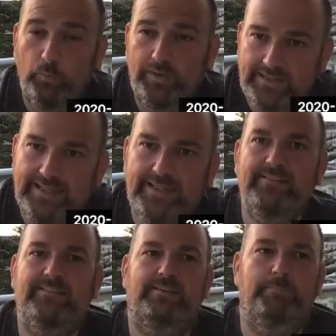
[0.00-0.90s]
we
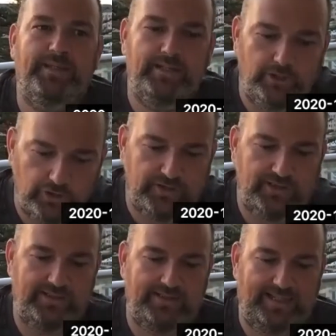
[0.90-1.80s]
need to be
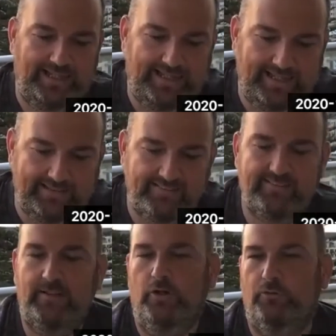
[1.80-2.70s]
looking at
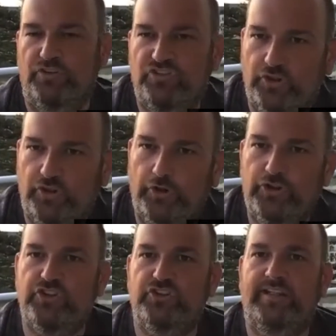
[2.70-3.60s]

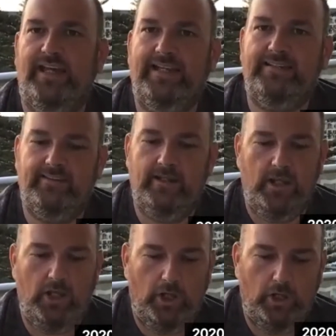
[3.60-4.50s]
research that
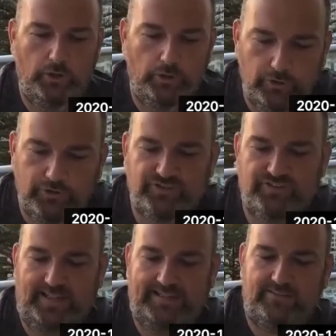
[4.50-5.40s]
looks
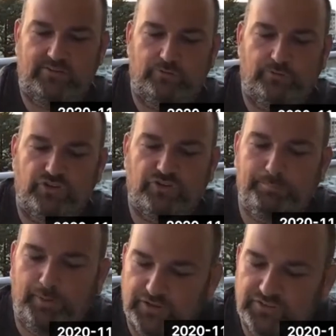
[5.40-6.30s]
at
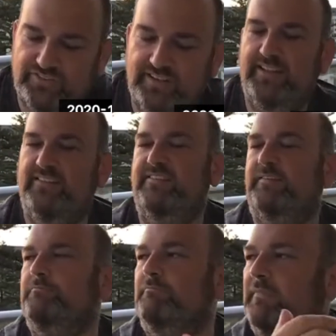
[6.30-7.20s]
responses,
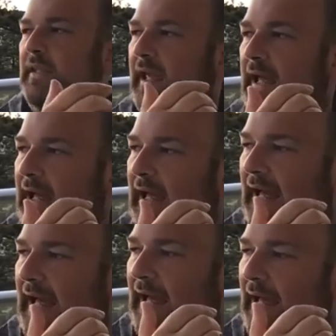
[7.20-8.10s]

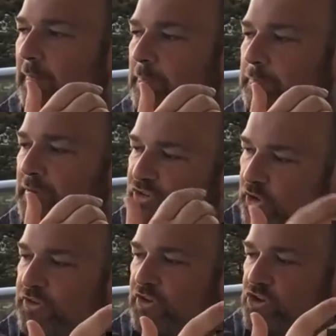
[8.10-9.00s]
but
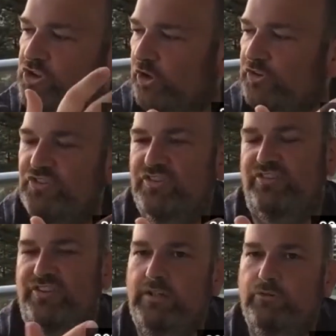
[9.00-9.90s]
doesn't just
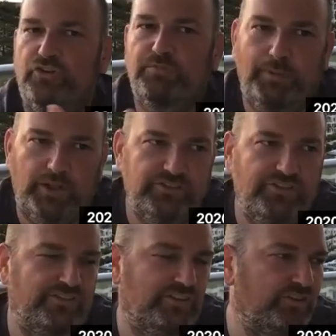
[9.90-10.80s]
see
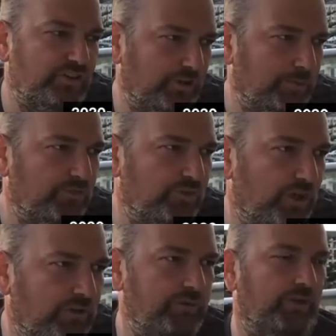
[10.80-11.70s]
responses in terms
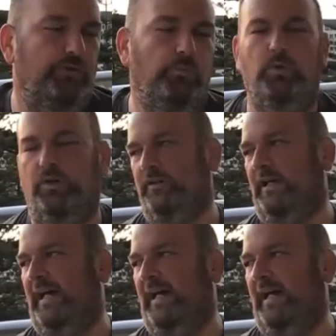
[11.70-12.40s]
of, on the one,